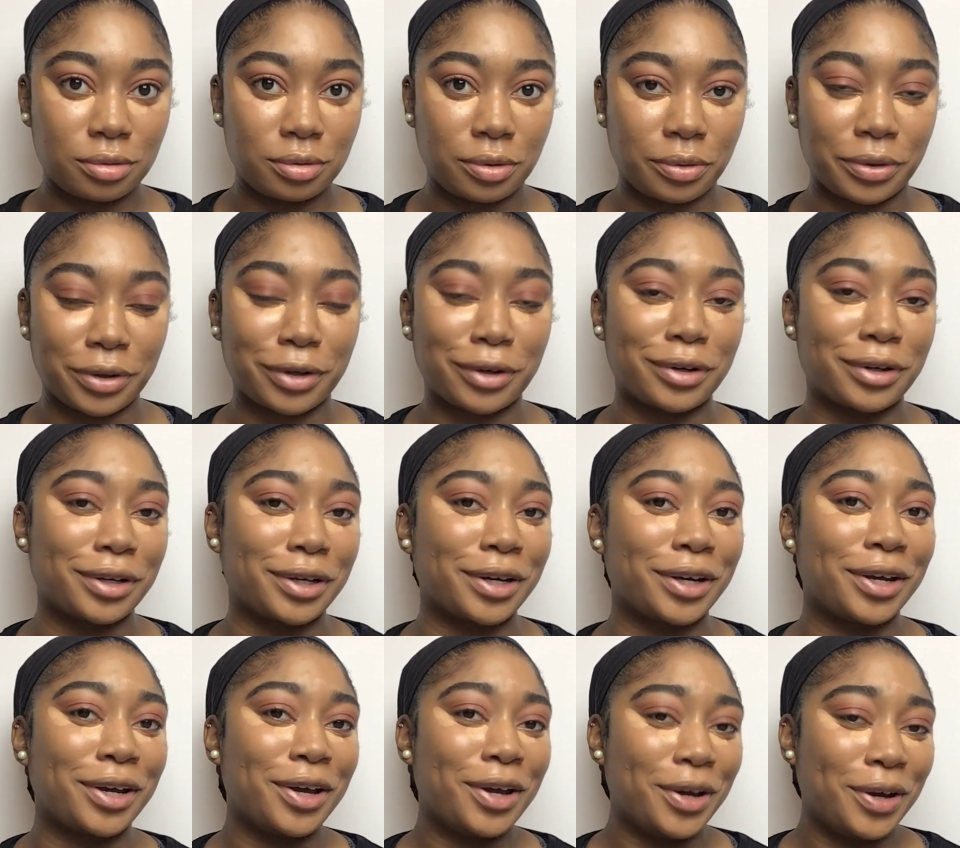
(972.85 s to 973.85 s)
We're gonna
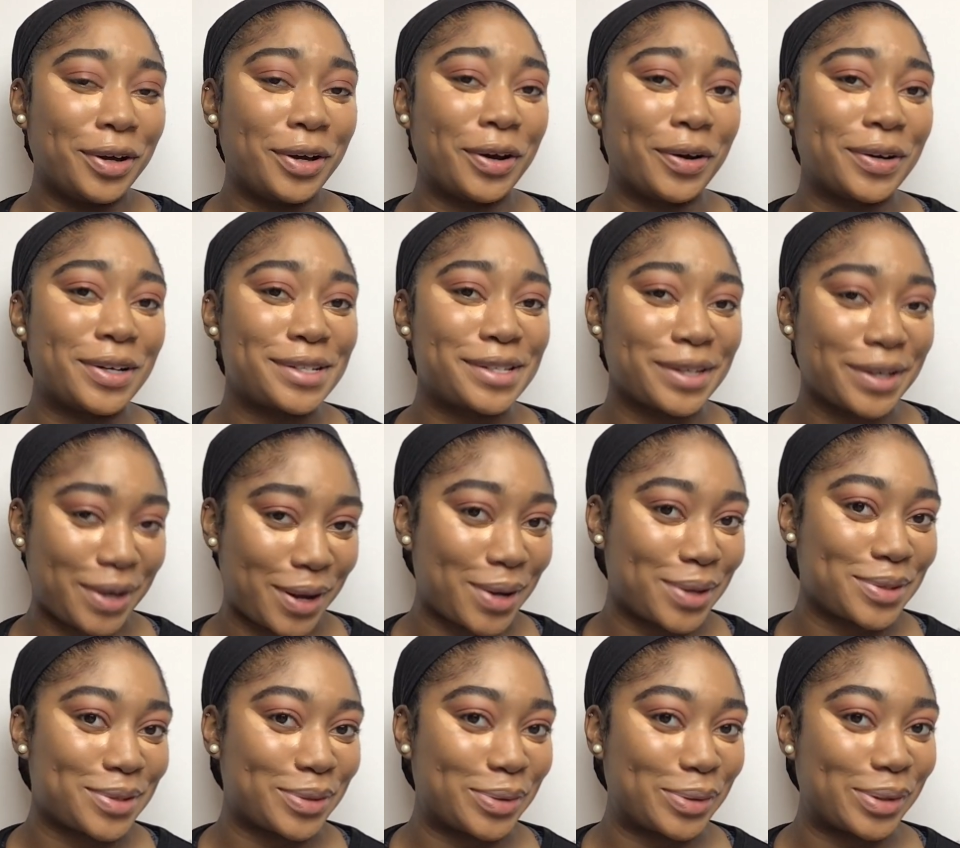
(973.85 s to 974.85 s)
go into
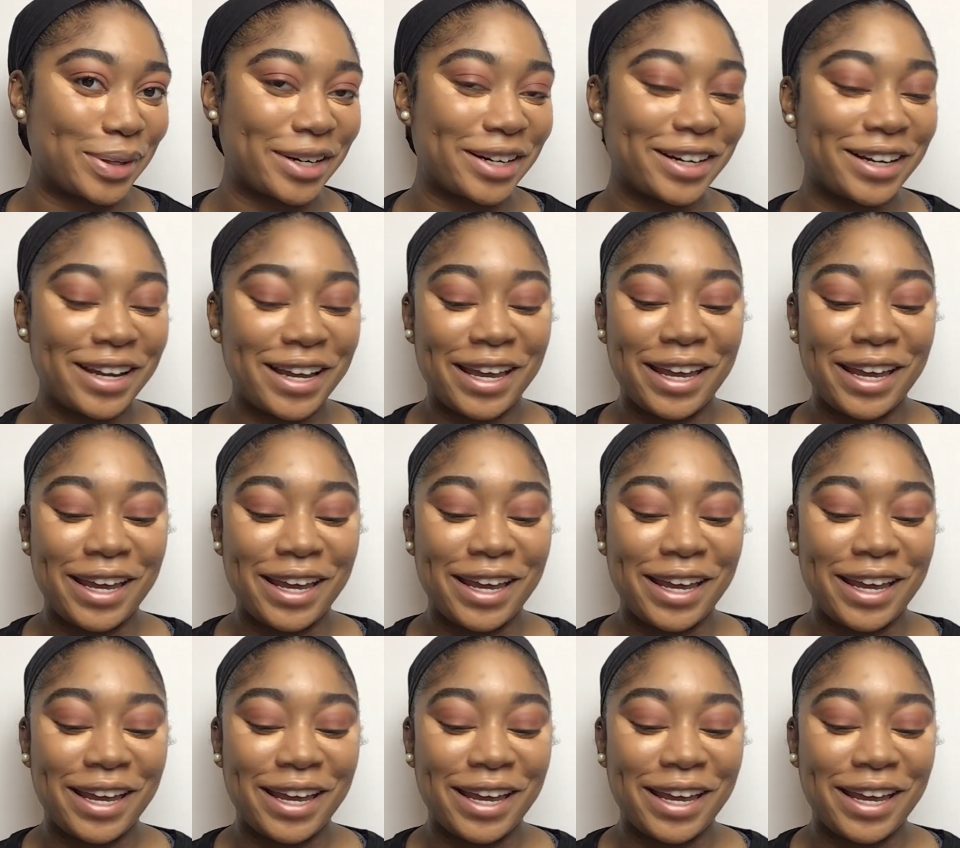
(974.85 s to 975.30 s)
contour,